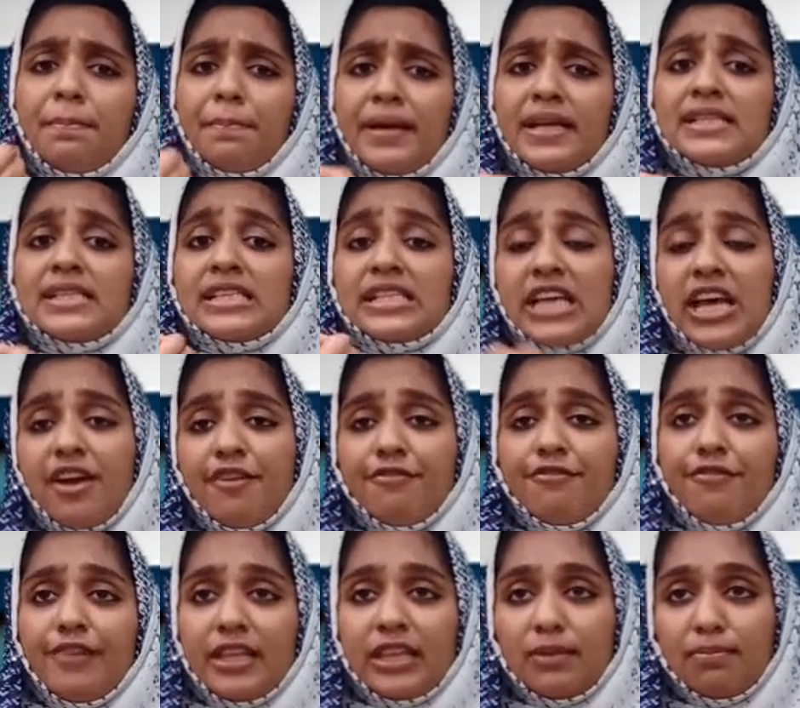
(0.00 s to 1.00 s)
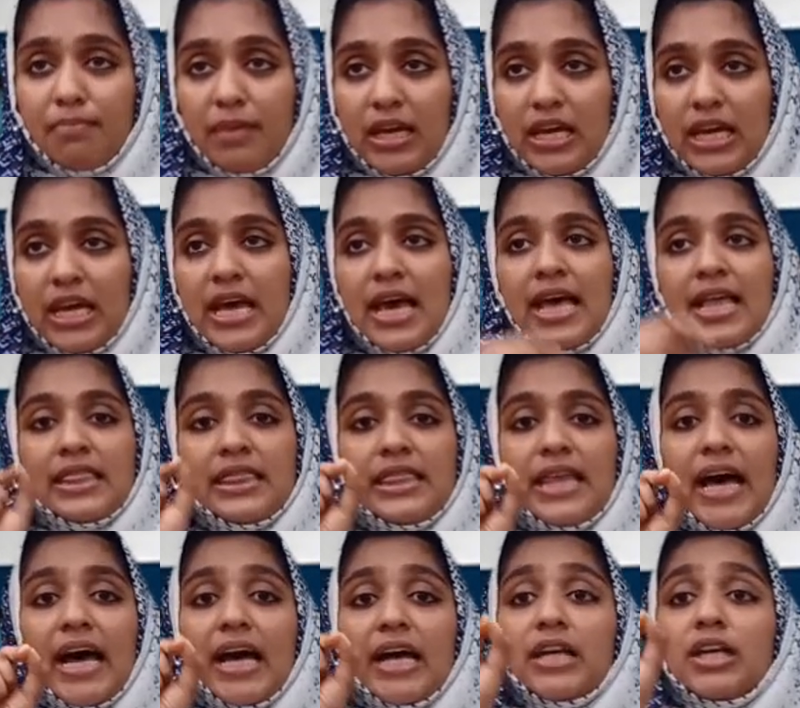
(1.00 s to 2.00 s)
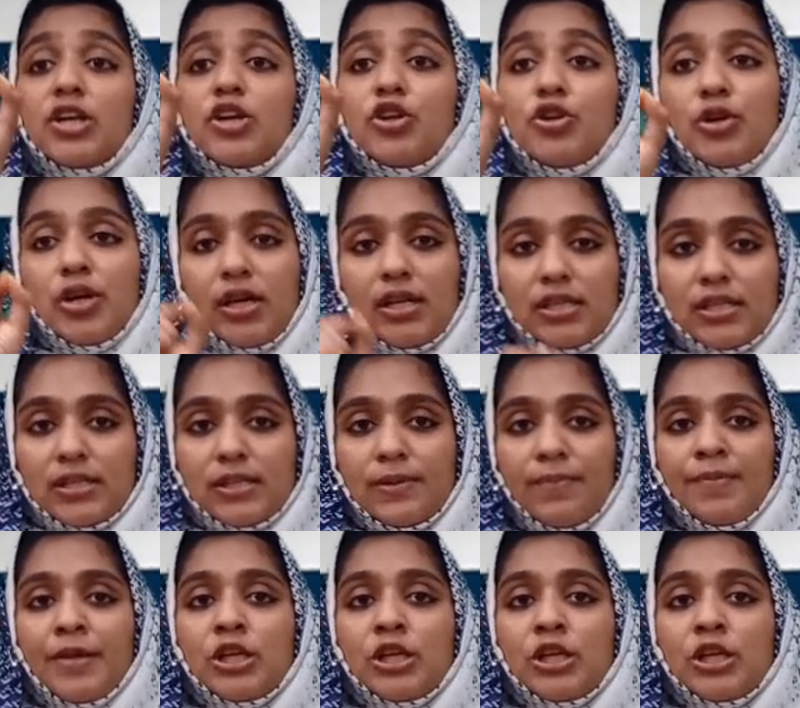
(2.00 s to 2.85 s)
be safe with me than yours.